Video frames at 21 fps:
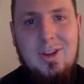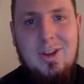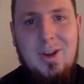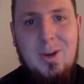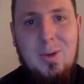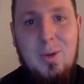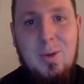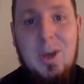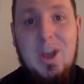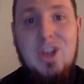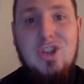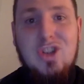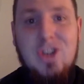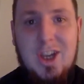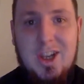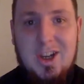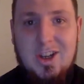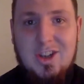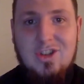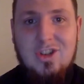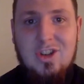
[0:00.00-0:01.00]
We are
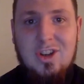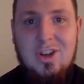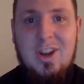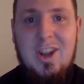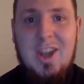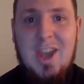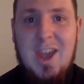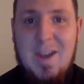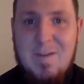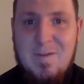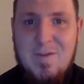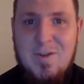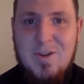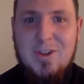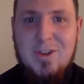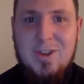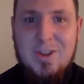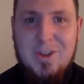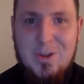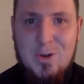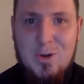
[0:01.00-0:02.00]
challenging every
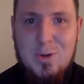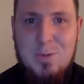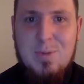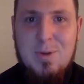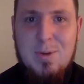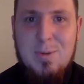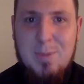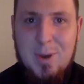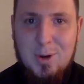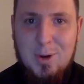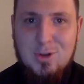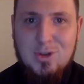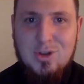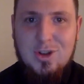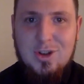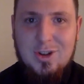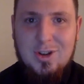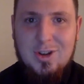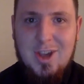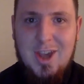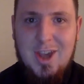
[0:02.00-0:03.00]
single
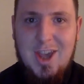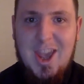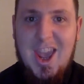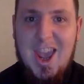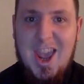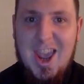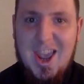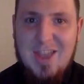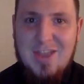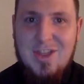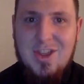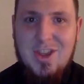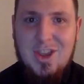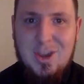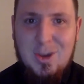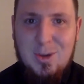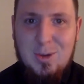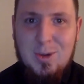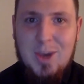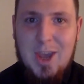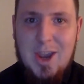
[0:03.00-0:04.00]
promotion in
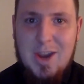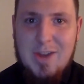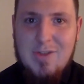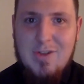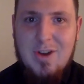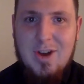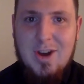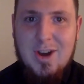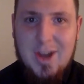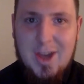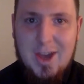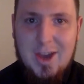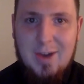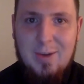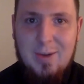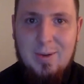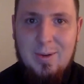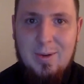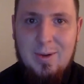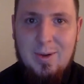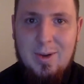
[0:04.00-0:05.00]
the UK right now
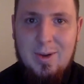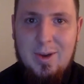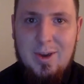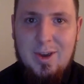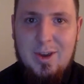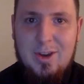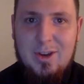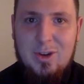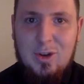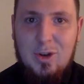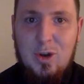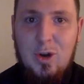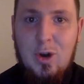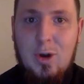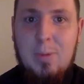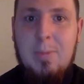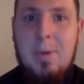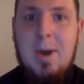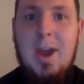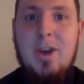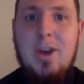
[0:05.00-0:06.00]
to
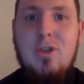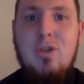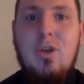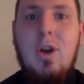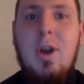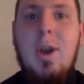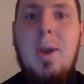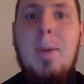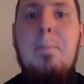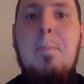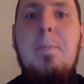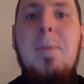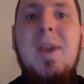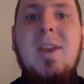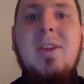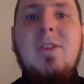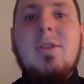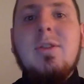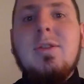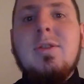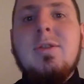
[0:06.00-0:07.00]
come and try and
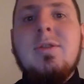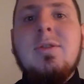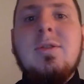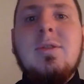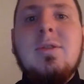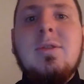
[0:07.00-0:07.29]
beat us.